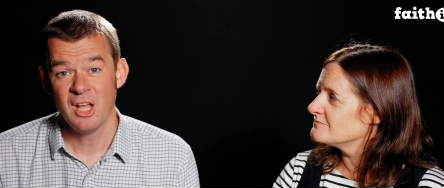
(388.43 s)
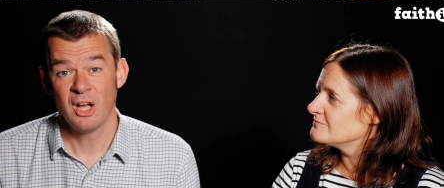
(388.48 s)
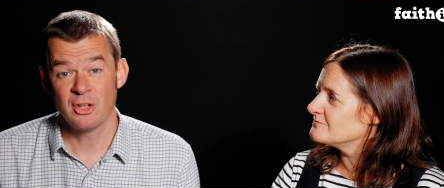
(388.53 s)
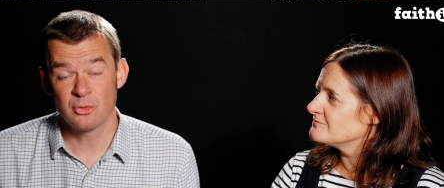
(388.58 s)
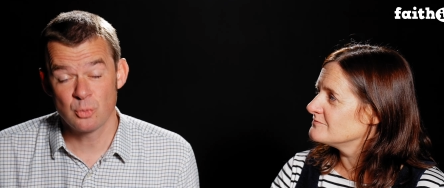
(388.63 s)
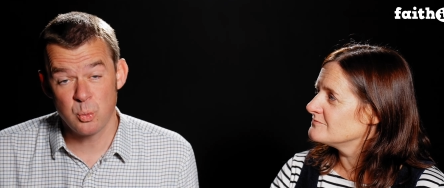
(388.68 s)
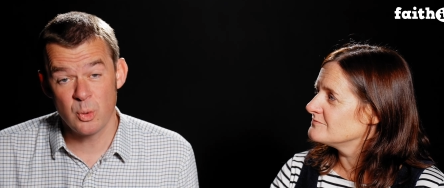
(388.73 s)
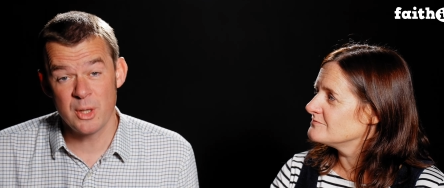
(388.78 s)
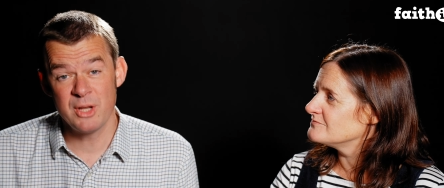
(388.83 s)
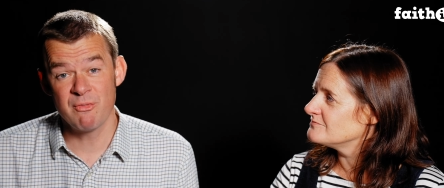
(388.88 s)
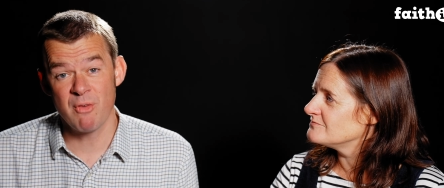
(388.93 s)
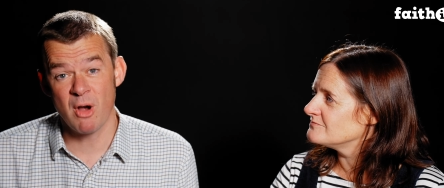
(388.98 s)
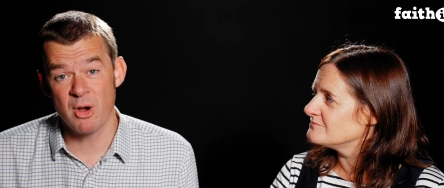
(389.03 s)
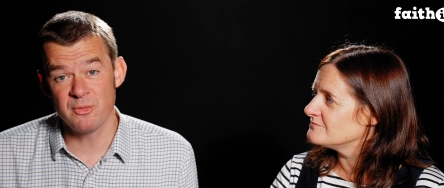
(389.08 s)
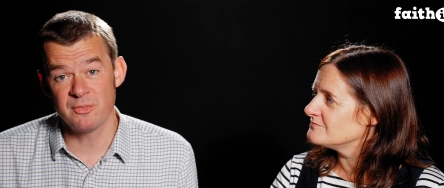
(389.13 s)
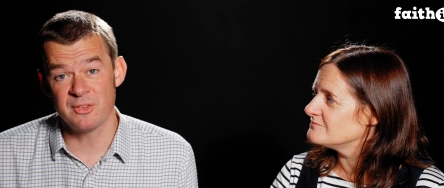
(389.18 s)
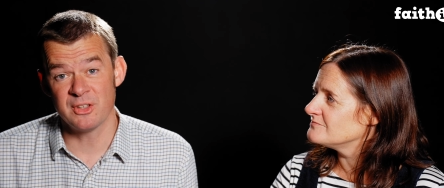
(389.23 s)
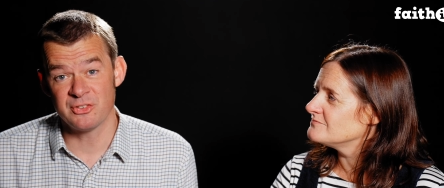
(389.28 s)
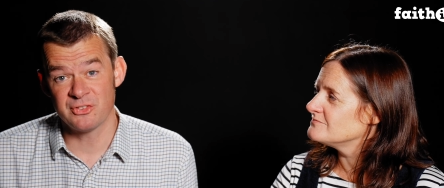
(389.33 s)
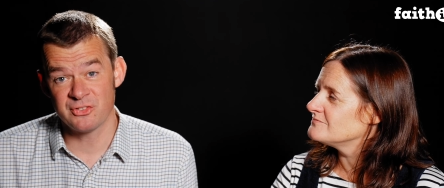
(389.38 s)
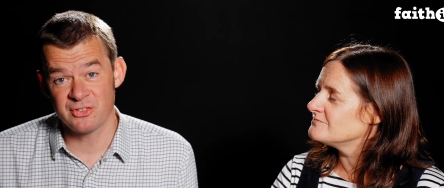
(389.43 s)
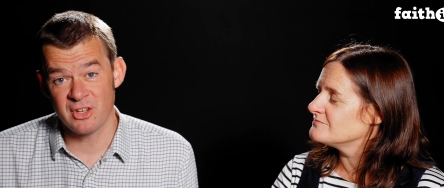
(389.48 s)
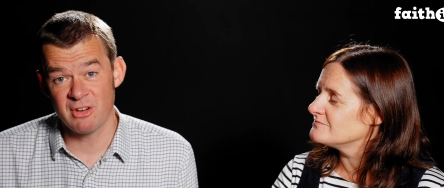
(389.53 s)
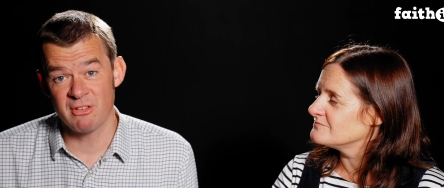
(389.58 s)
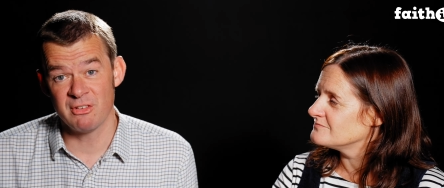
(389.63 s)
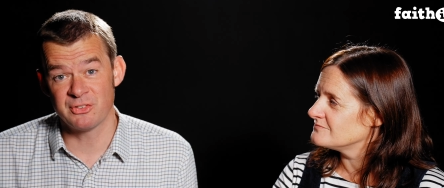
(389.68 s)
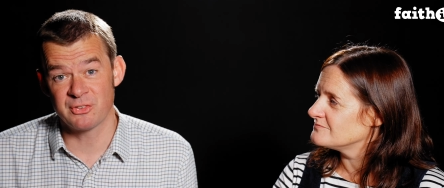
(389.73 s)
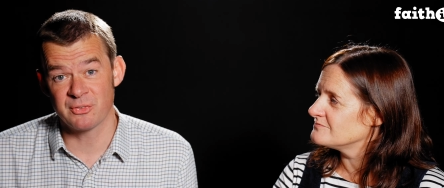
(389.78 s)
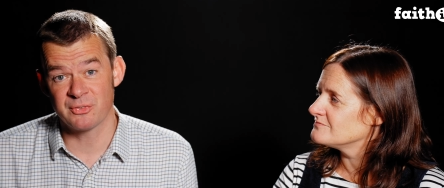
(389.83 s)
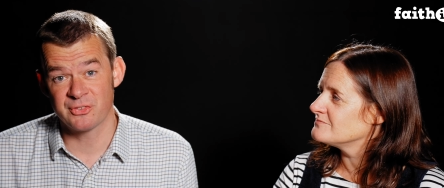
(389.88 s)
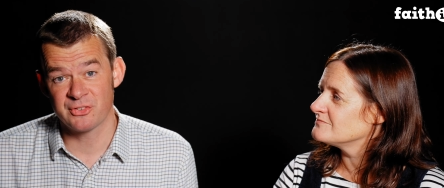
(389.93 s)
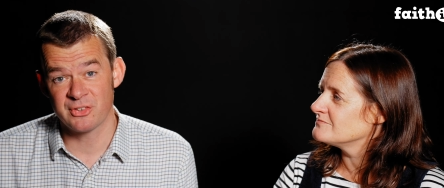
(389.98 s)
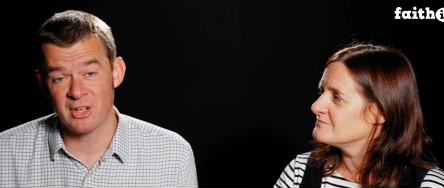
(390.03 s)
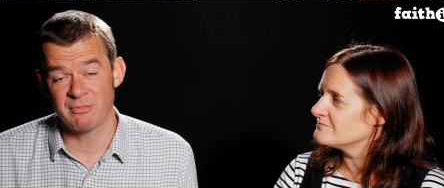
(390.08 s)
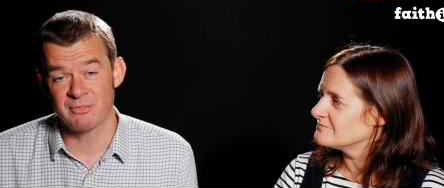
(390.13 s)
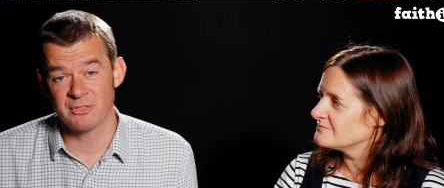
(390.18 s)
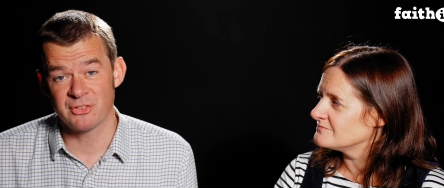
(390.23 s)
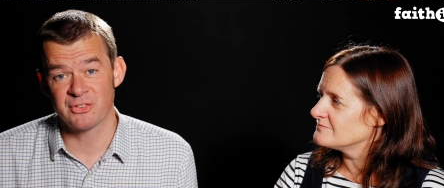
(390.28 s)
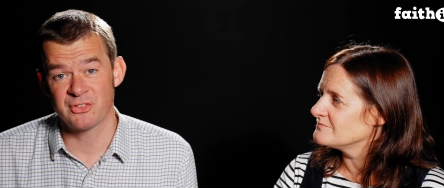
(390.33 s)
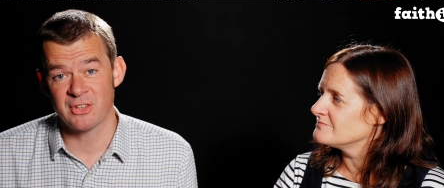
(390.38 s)
Speaker 1: As we wrote this series of
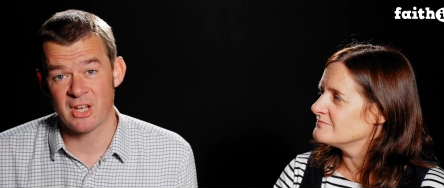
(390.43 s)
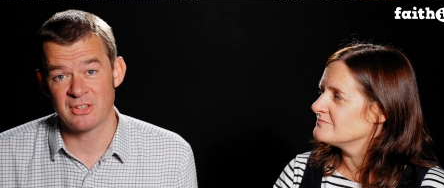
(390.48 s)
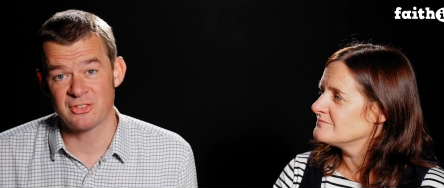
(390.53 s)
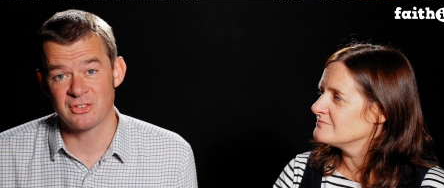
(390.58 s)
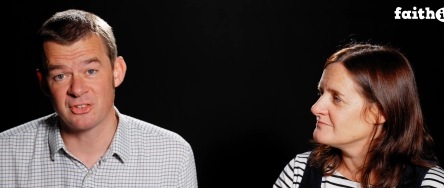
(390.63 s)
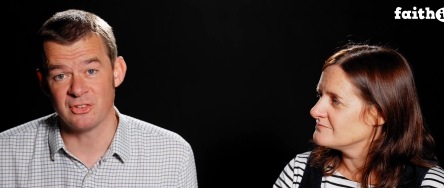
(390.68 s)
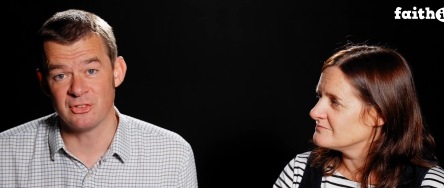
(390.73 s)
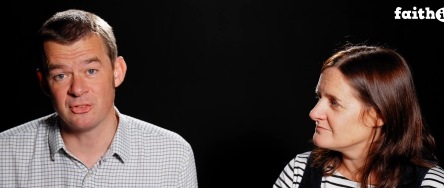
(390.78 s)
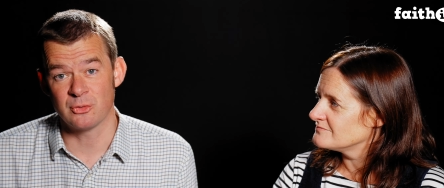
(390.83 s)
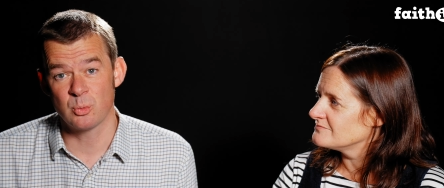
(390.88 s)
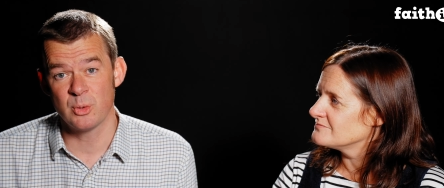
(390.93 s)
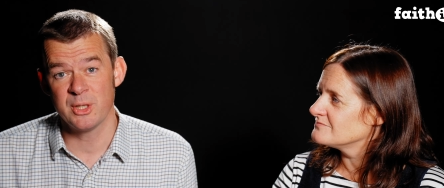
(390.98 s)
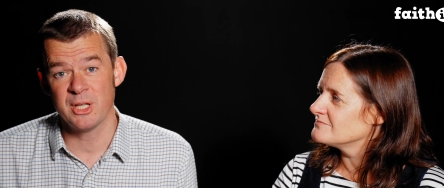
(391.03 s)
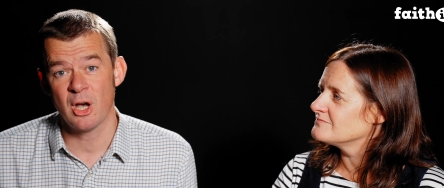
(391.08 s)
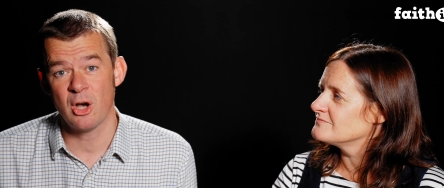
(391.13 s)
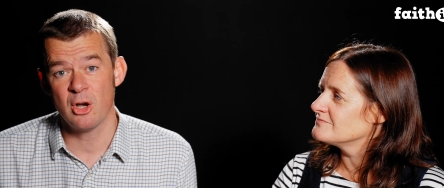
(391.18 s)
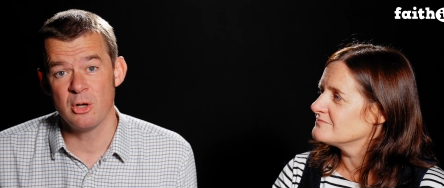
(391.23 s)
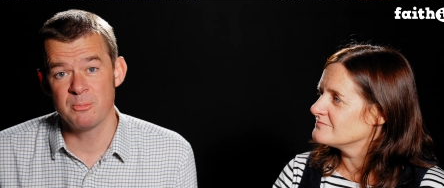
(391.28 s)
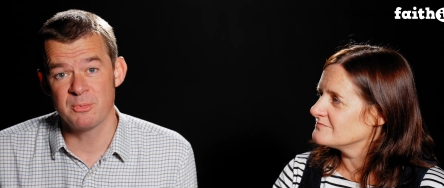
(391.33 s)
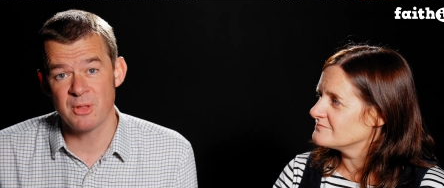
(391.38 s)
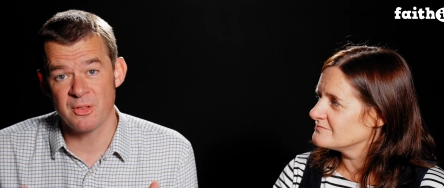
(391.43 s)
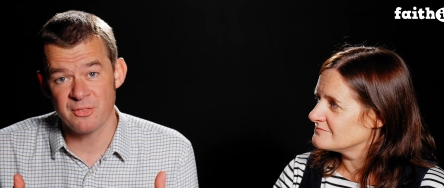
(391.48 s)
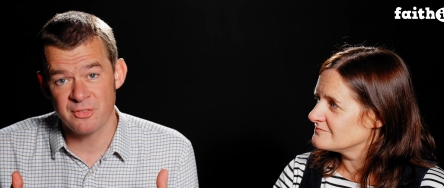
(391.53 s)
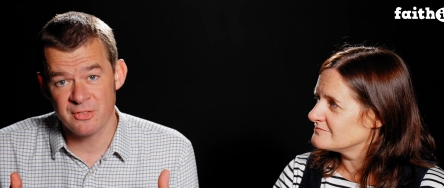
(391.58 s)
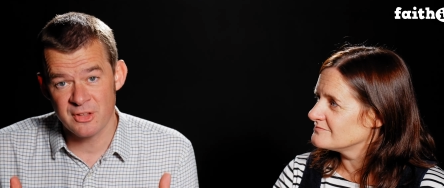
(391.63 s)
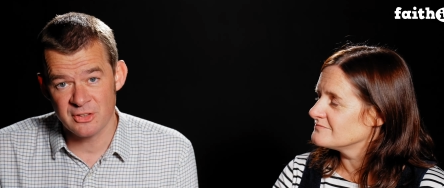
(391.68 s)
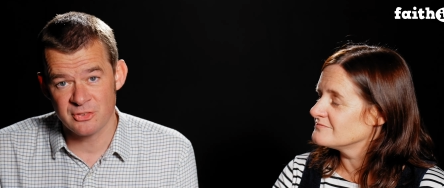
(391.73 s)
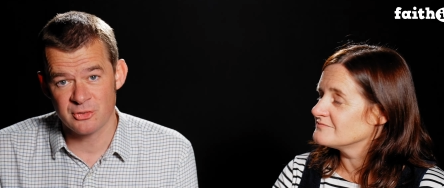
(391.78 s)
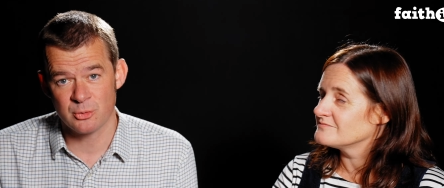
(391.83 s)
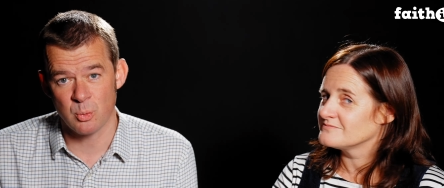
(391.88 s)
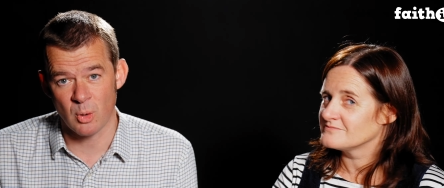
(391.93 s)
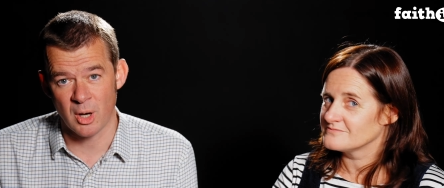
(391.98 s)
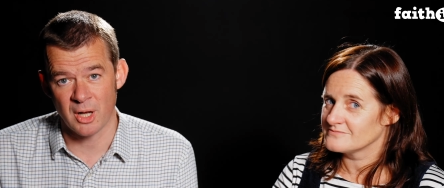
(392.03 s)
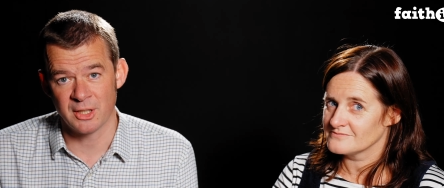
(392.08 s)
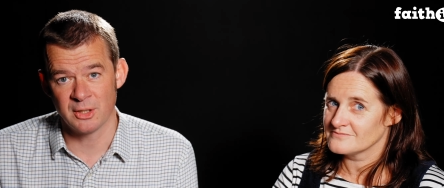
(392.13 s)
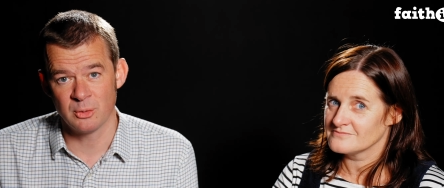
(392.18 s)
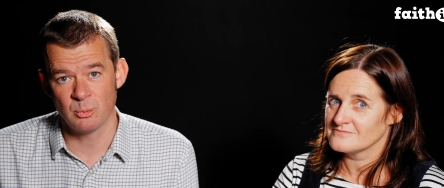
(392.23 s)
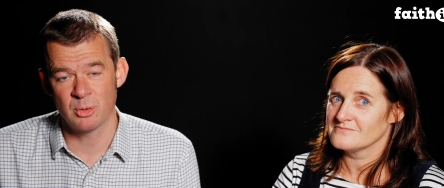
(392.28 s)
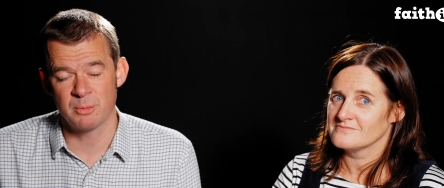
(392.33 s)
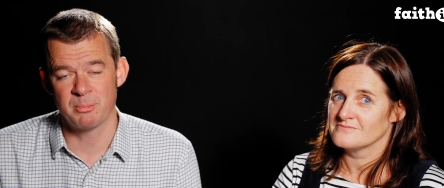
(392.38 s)
seven sessions, we hope that this
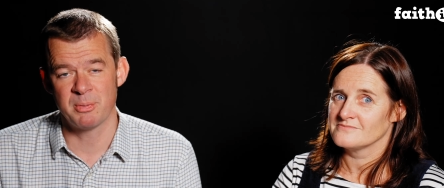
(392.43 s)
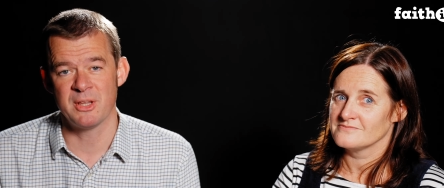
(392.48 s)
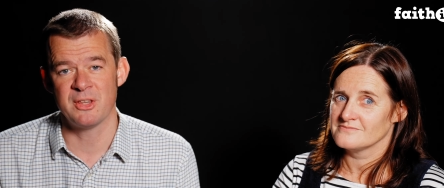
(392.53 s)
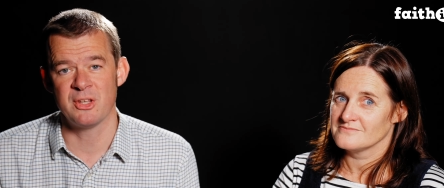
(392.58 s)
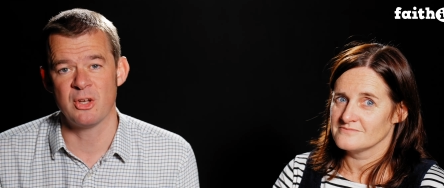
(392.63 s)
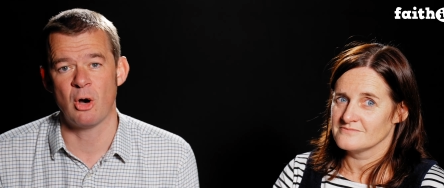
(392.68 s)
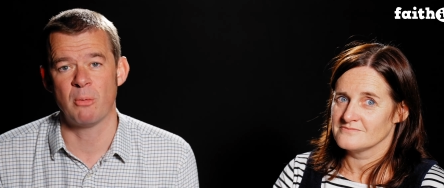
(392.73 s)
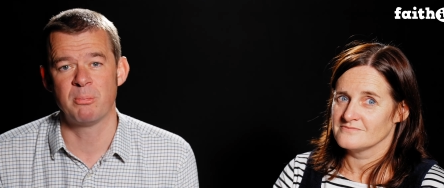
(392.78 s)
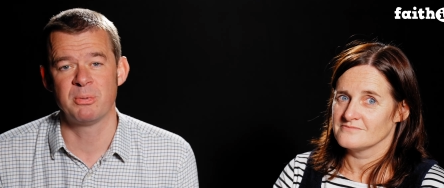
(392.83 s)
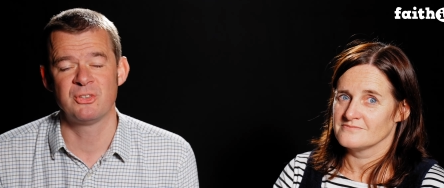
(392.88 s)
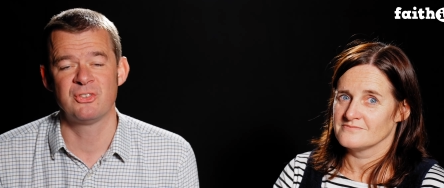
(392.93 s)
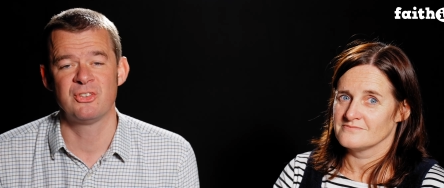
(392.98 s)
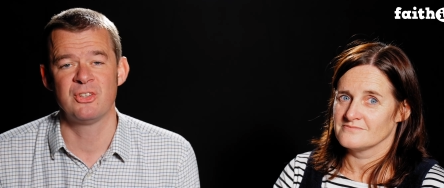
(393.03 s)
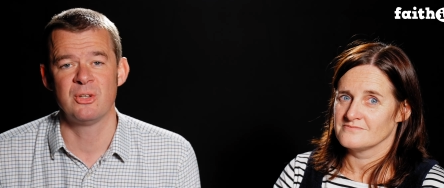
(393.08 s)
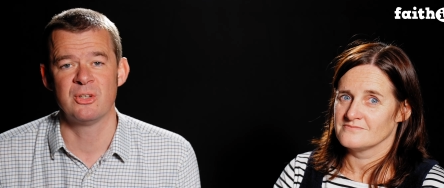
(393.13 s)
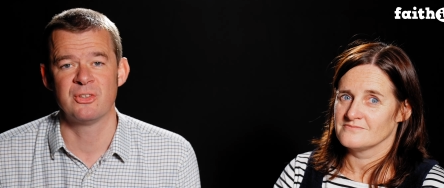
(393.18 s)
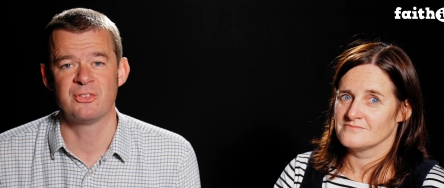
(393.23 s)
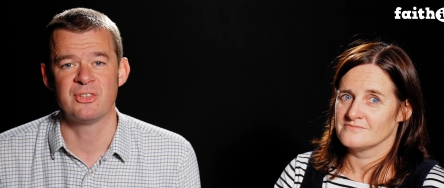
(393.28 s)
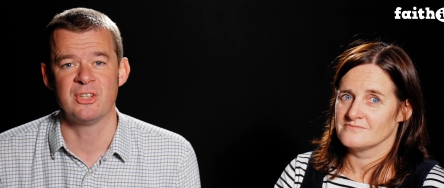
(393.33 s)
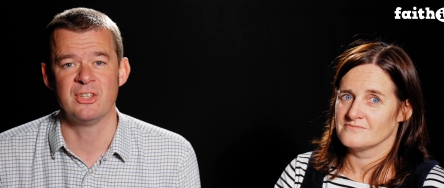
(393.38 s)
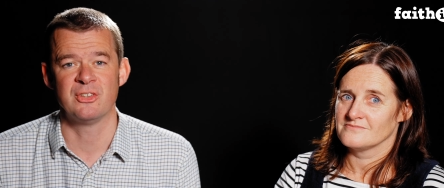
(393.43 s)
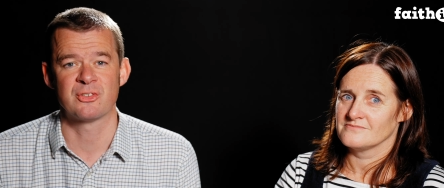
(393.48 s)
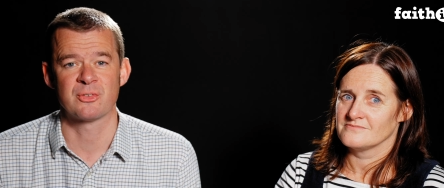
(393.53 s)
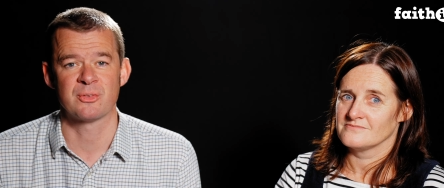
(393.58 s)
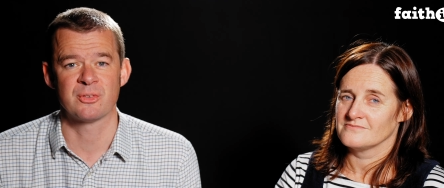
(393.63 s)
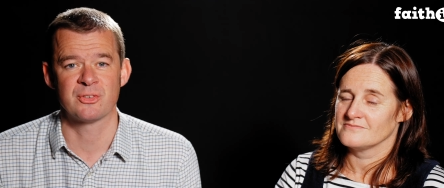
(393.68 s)
one would be the opportunity to